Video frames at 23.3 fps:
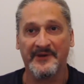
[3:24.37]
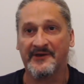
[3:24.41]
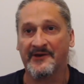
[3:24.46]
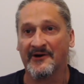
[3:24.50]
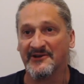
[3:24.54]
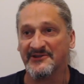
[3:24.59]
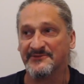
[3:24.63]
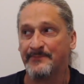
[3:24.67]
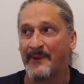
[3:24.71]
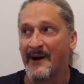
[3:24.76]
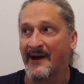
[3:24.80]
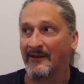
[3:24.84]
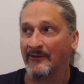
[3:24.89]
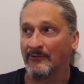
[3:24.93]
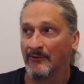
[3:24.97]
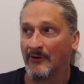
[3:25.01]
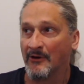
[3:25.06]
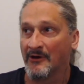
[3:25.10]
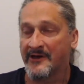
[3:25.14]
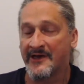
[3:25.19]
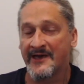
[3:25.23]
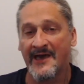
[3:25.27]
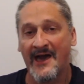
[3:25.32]
because by
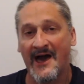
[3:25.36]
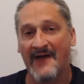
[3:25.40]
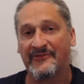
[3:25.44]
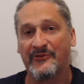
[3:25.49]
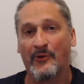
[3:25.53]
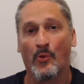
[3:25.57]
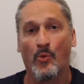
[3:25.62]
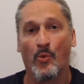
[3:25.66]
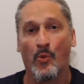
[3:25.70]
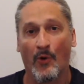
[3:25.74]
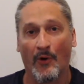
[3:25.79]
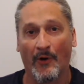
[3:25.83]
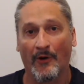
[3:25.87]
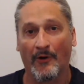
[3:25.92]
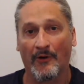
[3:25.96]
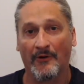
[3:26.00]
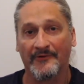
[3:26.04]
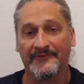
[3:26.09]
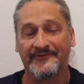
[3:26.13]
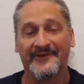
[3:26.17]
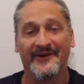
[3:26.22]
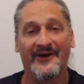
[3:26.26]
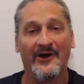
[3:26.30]
looking at the
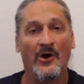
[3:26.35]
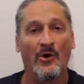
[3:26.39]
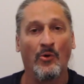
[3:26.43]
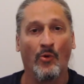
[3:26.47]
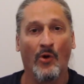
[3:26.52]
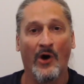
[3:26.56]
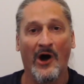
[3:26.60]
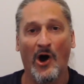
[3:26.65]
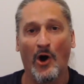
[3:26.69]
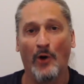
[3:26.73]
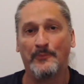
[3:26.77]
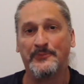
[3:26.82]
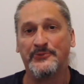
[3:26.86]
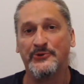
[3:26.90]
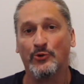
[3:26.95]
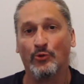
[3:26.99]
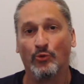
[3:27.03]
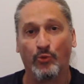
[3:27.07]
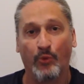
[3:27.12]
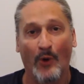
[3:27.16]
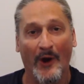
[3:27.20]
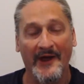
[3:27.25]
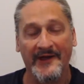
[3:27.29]
world will help
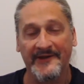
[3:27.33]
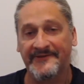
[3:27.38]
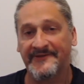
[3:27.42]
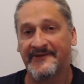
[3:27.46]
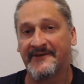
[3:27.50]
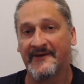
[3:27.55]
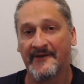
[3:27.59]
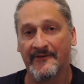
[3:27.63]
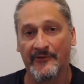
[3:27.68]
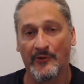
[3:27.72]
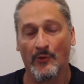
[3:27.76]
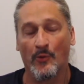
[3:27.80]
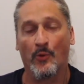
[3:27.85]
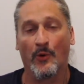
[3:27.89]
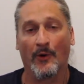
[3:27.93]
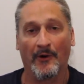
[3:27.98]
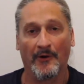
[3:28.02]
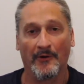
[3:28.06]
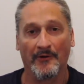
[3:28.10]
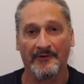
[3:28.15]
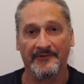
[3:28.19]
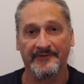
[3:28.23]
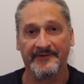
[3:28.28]
you write the
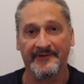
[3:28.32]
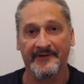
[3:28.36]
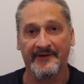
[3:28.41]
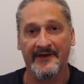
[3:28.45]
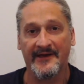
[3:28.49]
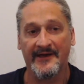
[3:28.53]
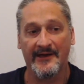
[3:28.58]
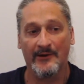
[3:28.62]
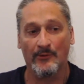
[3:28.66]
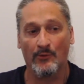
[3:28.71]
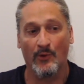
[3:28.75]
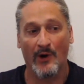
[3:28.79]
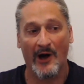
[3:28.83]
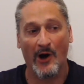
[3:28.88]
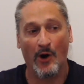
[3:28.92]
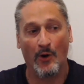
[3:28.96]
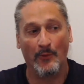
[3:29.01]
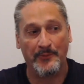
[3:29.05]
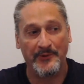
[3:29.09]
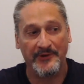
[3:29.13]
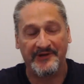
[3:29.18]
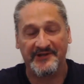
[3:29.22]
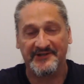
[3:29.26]
world. It will
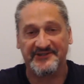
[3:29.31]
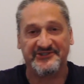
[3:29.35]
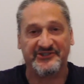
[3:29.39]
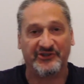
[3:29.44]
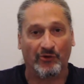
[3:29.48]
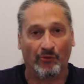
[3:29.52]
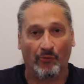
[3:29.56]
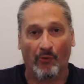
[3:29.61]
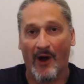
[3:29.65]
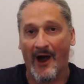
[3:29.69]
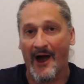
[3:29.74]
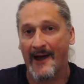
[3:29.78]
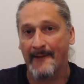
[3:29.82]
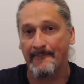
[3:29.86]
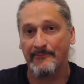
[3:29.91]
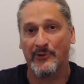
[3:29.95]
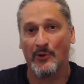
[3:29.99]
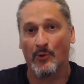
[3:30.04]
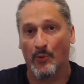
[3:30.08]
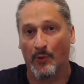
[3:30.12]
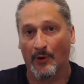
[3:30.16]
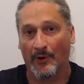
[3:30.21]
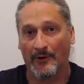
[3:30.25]
help you
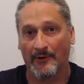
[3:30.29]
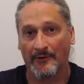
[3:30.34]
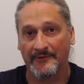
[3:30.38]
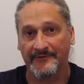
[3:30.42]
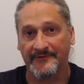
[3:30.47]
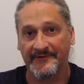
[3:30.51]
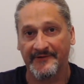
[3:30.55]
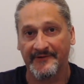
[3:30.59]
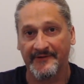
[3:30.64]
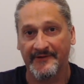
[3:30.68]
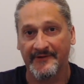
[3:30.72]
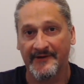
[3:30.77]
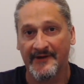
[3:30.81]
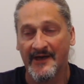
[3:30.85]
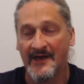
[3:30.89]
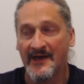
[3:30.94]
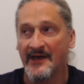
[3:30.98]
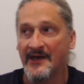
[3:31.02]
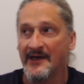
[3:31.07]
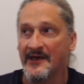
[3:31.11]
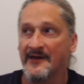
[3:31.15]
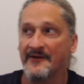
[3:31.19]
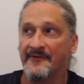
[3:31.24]
describe the world.
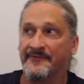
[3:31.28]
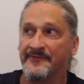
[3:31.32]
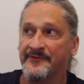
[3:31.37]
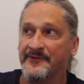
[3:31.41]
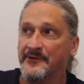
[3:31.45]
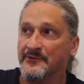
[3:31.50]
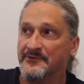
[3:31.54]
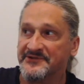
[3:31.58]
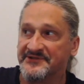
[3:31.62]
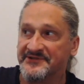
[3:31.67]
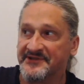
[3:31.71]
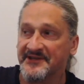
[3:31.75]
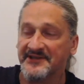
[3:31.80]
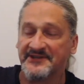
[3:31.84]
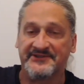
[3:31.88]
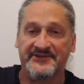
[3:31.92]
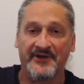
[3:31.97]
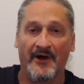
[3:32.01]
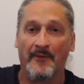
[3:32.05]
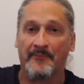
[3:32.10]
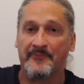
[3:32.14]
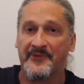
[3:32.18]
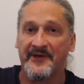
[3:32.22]
If you see
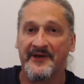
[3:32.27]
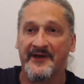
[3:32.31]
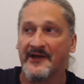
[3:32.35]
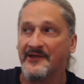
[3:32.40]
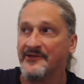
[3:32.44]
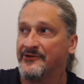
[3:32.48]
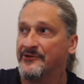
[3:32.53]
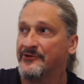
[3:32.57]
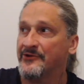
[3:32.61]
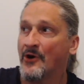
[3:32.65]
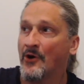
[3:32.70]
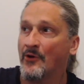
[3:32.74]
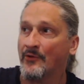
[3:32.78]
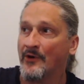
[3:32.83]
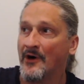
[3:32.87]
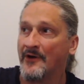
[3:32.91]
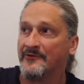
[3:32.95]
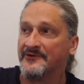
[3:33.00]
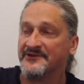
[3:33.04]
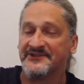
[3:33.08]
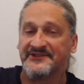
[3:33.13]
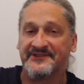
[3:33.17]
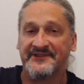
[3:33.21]
something and you
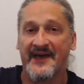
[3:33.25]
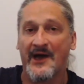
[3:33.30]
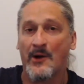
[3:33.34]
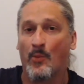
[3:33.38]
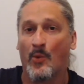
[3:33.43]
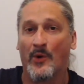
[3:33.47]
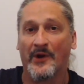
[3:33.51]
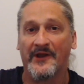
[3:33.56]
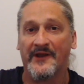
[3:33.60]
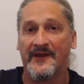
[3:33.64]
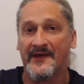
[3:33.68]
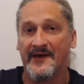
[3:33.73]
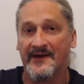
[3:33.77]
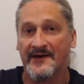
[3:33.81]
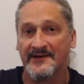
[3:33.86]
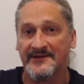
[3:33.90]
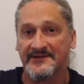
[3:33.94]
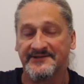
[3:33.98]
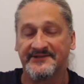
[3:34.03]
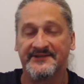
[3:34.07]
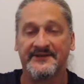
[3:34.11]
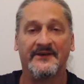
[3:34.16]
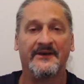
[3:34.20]
don't understand what it
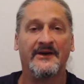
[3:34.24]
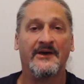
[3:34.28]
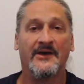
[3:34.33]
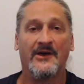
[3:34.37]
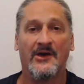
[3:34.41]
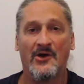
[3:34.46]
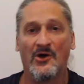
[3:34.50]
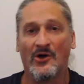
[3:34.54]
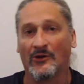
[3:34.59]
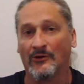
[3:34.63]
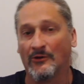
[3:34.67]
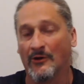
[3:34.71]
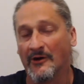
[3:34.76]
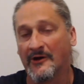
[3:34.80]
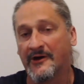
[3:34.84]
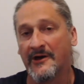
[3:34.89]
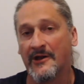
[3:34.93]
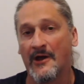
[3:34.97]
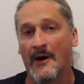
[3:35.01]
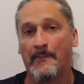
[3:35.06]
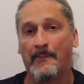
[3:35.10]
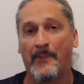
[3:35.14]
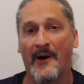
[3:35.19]
is,
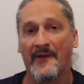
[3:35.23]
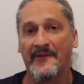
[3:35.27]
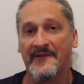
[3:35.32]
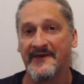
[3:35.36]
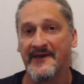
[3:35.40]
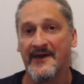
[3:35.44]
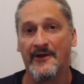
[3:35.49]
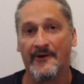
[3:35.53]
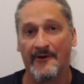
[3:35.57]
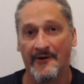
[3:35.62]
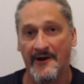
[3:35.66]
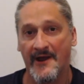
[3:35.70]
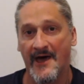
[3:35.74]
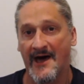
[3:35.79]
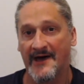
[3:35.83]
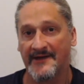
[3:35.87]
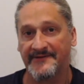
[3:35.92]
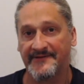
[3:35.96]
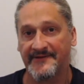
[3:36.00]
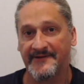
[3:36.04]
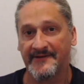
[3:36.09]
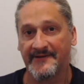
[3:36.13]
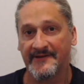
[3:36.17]
look it up on the
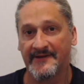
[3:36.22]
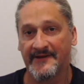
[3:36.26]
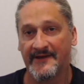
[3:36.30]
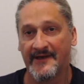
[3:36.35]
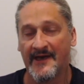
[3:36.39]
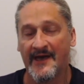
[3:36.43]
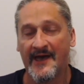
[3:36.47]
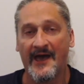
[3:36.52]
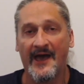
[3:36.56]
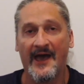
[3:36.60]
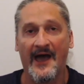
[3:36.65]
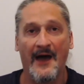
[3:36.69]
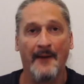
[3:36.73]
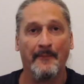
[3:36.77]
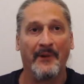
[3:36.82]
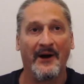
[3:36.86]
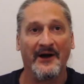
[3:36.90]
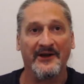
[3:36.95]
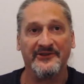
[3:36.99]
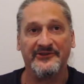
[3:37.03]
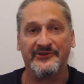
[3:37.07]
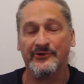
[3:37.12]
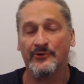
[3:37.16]
internet.
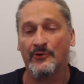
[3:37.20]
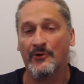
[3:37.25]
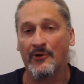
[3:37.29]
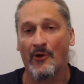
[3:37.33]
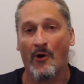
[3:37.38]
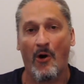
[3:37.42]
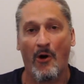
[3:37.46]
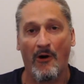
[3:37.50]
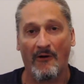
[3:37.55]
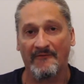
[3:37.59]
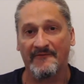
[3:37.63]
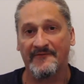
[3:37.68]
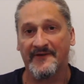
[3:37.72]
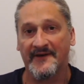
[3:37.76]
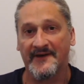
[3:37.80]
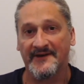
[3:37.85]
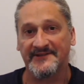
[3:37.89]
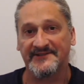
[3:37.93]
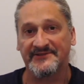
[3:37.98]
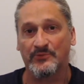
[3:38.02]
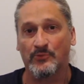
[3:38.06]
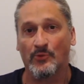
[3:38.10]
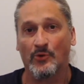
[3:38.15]
And by doing all of
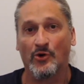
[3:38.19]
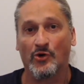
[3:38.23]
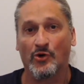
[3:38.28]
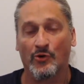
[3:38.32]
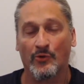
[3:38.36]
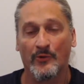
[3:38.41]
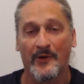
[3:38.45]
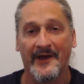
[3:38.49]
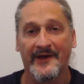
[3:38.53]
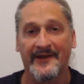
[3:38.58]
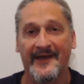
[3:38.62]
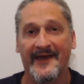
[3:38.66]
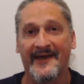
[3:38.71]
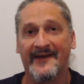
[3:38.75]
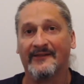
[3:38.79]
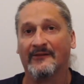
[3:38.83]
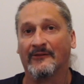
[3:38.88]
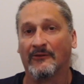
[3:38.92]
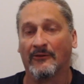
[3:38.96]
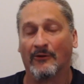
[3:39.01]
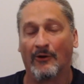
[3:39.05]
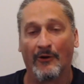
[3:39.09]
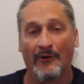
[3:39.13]
this, we'll create
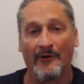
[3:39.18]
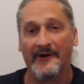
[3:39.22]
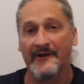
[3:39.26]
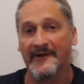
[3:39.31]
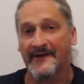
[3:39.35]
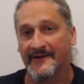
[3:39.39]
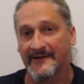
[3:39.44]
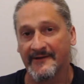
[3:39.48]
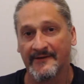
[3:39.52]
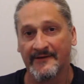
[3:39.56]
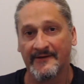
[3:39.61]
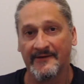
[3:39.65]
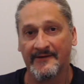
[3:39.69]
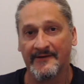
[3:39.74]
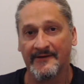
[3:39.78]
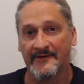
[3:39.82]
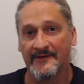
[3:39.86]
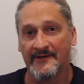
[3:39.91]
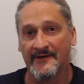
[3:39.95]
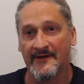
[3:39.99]
a learning